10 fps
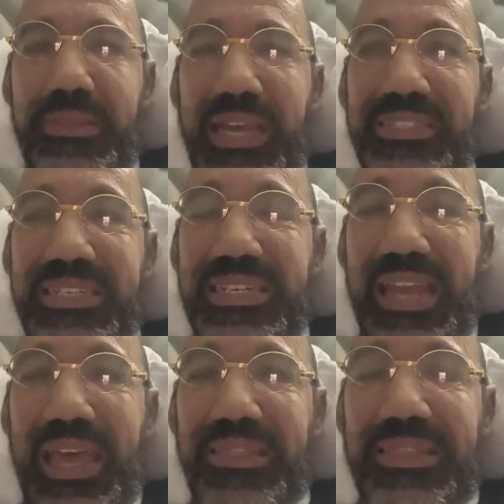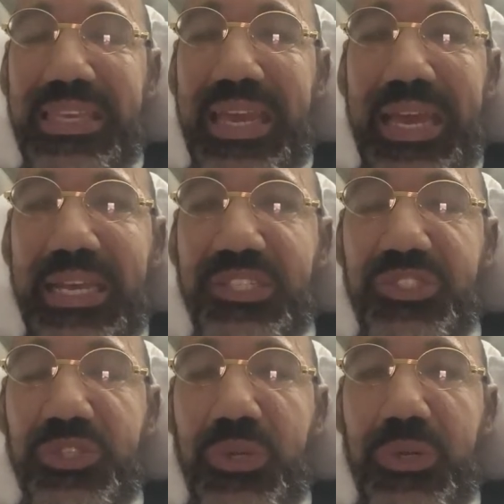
That's not the answer.